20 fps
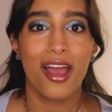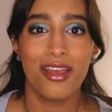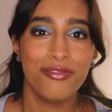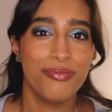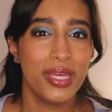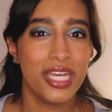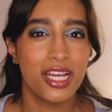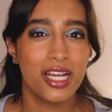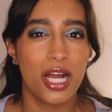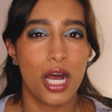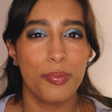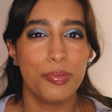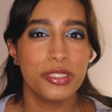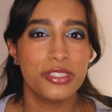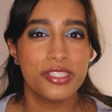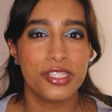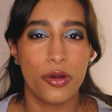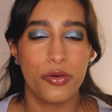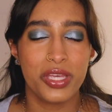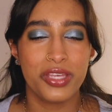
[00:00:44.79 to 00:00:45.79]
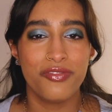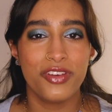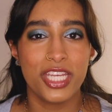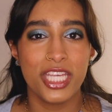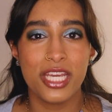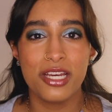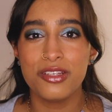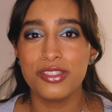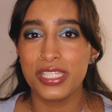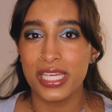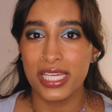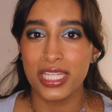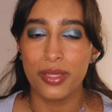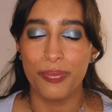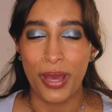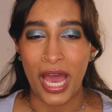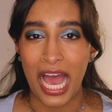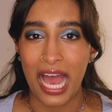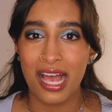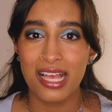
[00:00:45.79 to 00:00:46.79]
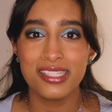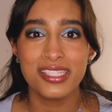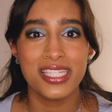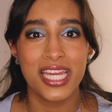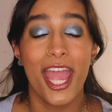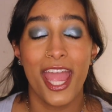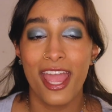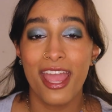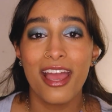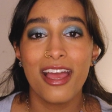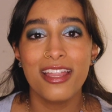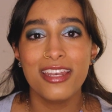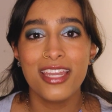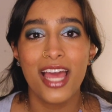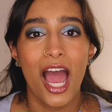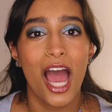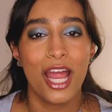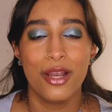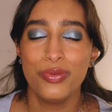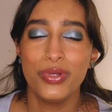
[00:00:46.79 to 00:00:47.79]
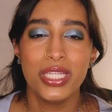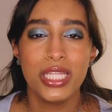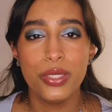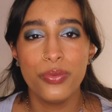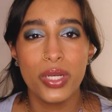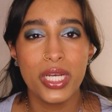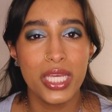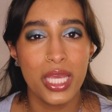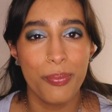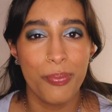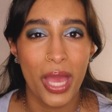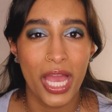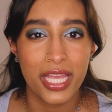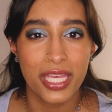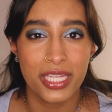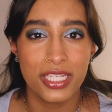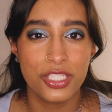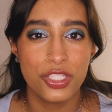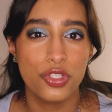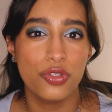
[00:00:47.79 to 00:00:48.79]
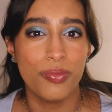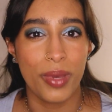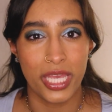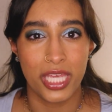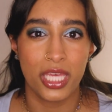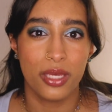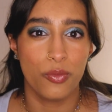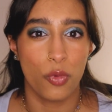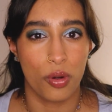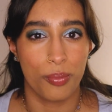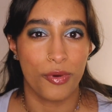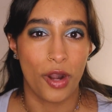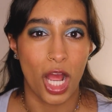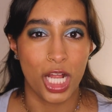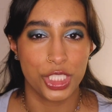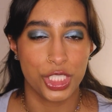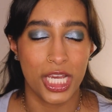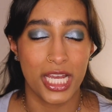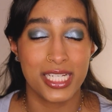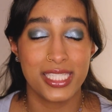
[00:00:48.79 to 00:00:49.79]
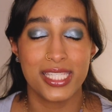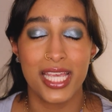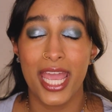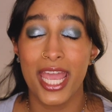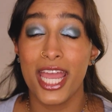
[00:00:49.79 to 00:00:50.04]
I've made a couple sewing videos in the past, and I really want to get back into making more projects.